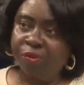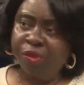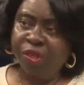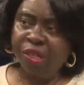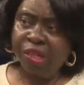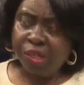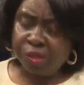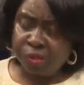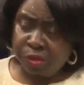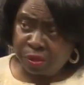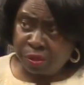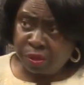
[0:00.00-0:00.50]

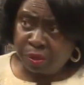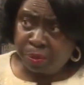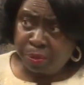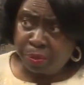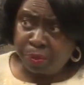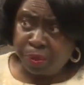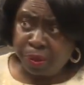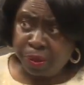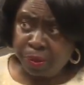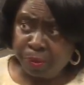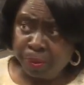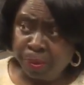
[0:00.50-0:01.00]
financial
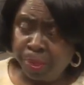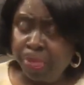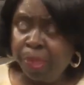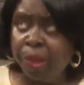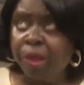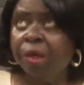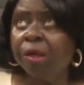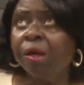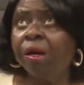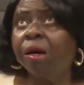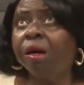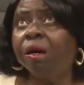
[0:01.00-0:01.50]
support,
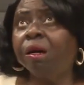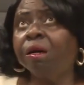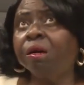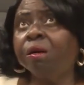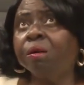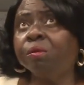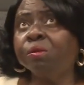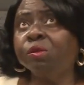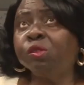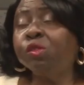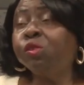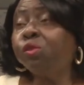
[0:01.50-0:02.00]

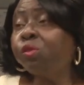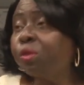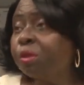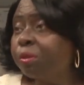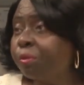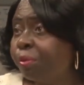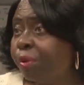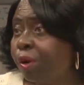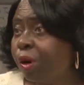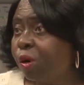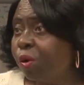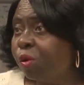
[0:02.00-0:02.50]
um,
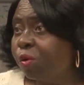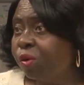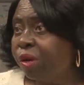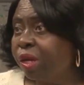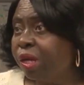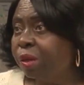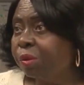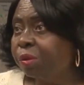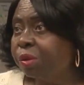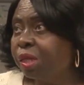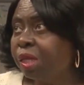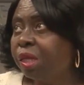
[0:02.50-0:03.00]
tutoring
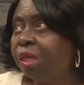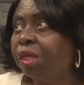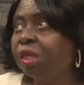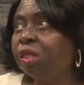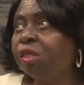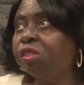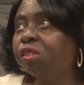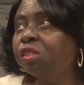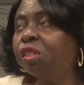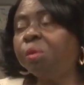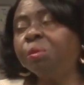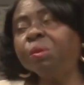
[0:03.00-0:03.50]
programs,
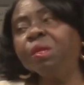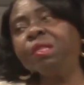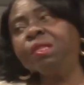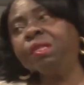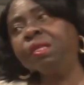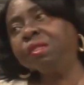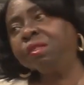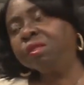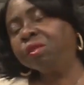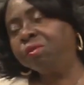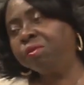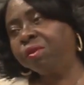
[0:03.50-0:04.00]
so many
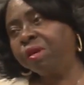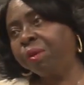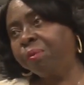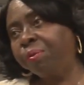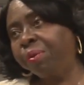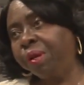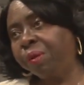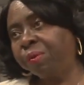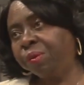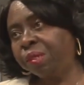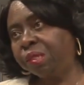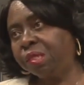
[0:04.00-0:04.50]
things that
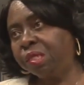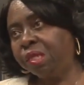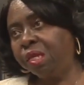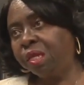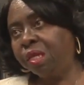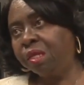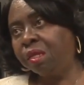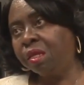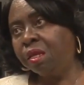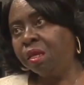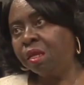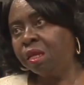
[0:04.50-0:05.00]
grandparents
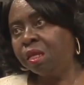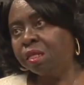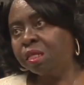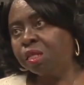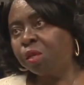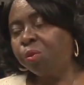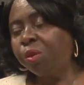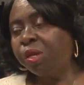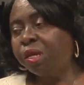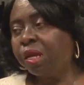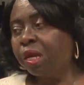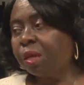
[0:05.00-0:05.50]
need.
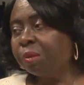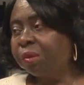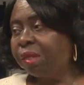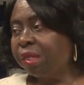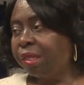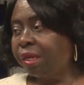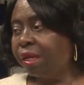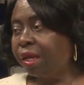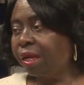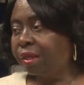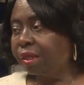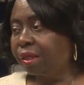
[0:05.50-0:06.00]
So we come
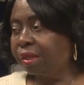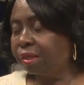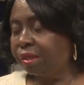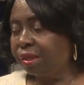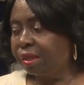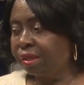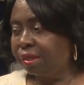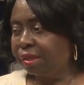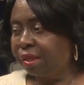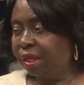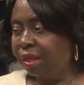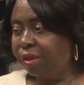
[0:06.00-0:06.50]
together
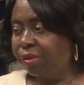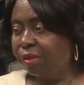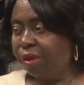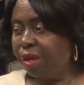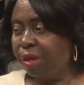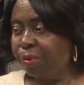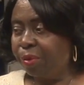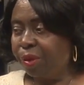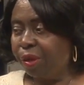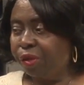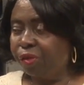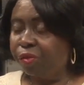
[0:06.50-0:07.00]
to say
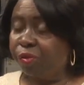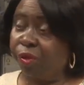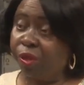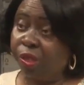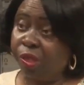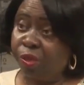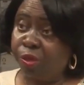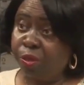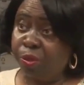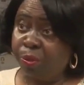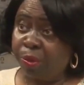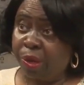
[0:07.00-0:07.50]
grandparents
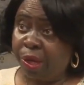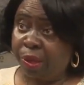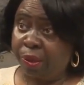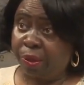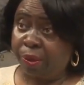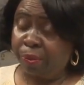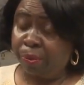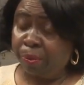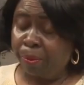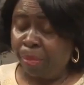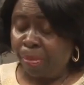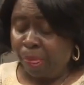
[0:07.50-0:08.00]
really do
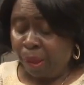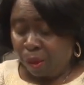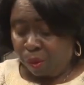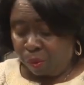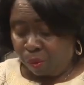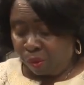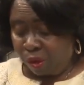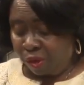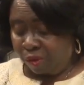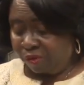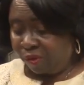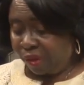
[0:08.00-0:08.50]
matter.
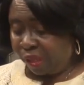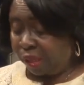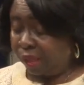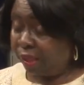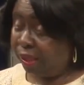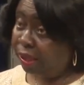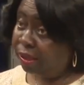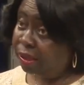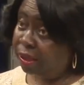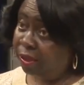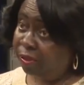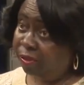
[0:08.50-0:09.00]
We invite
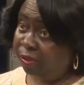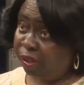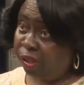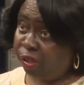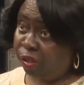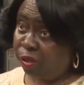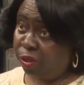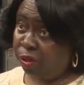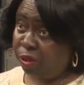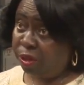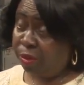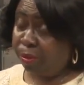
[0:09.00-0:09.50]
elected
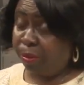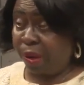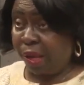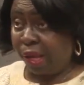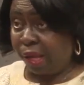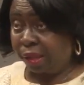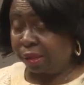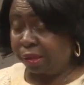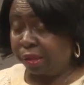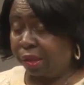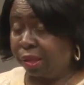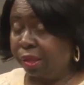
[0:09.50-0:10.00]
officials,
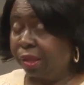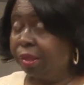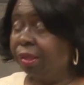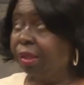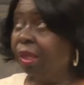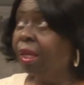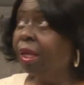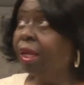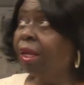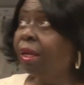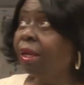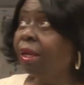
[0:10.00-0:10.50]

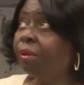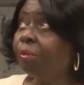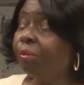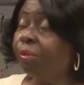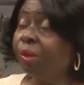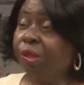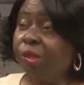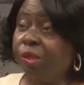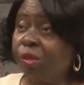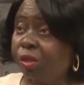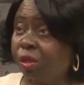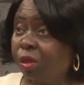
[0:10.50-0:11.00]
pastors,
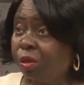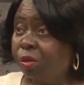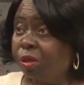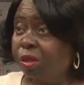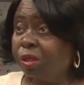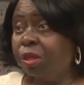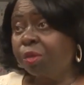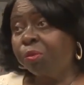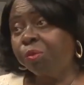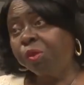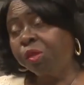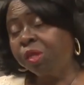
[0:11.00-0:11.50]
business
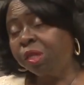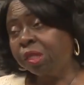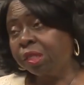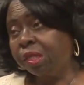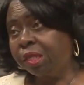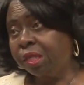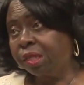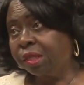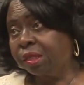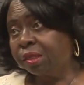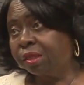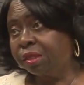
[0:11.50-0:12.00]
owners, community
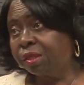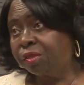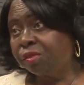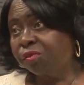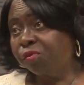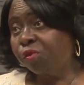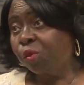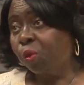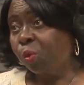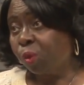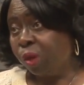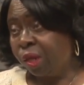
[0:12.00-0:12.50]
leaders
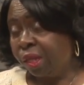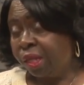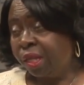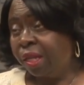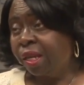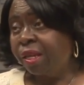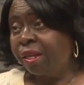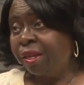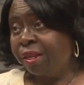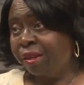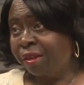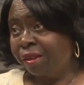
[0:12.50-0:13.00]
for one
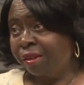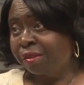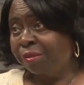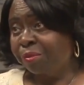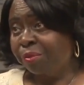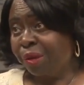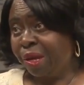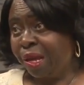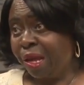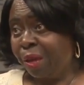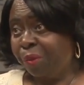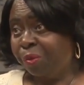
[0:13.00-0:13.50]
day a year,
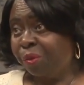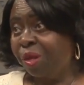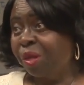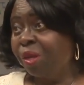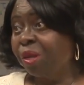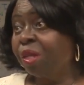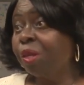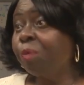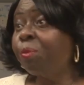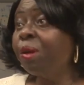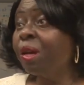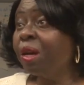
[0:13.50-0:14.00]
perhaps,
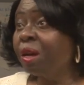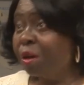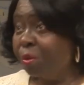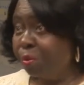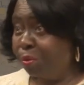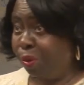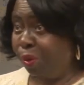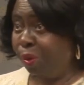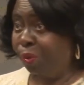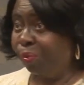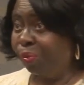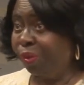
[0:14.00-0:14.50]
to be
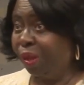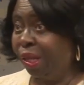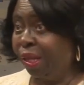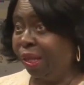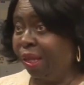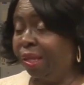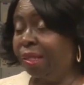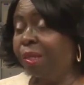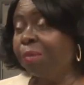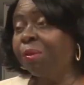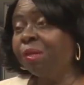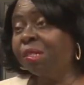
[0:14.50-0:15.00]
humble
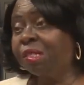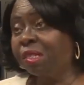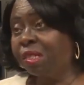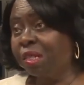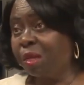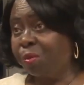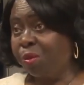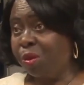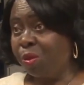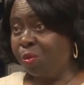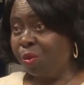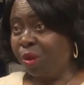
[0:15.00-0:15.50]
and to be
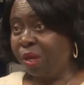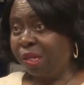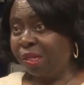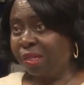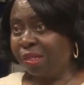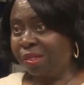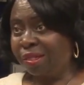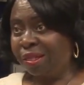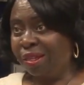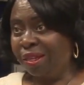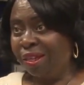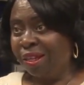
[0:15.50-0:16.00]
celebrity
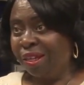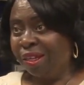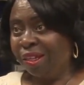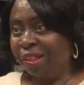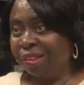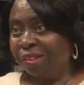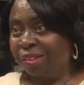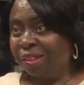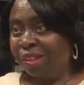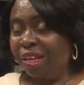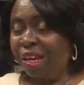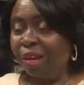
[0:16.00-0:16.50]
waiters.
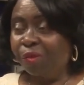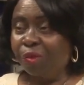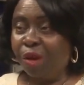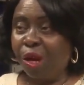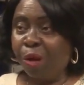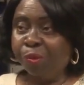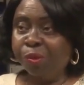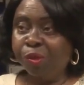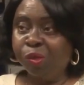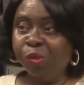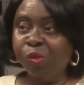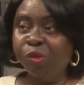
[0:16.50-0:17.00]
So they have
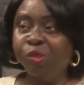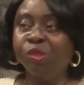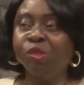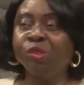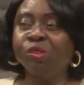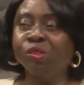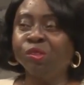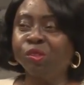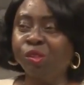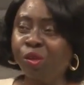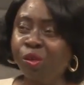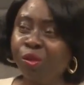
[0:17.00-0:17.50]
an opportunity
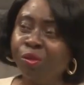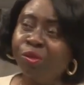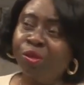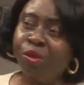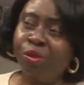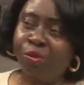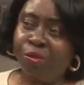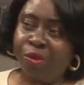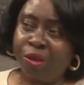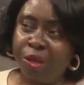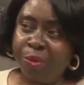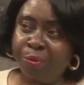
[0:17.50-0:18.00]
to serve
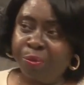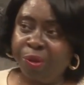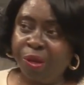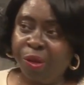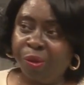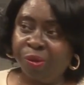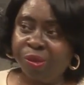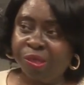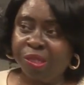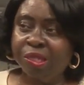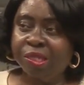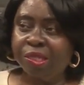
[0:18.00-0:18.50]
the
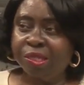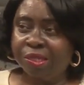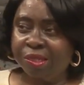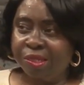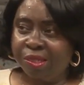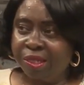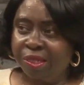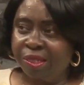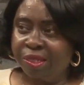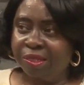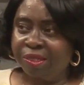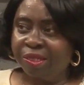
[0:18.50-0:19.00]
grandparents and the
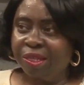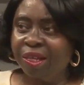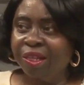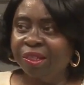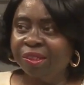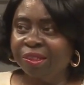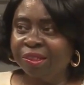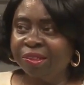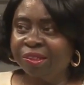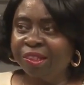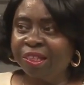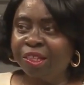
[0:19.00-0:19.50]
seniors,
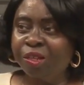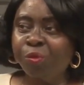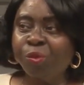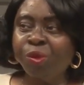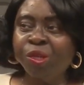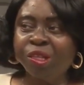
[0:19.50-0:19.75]
to say that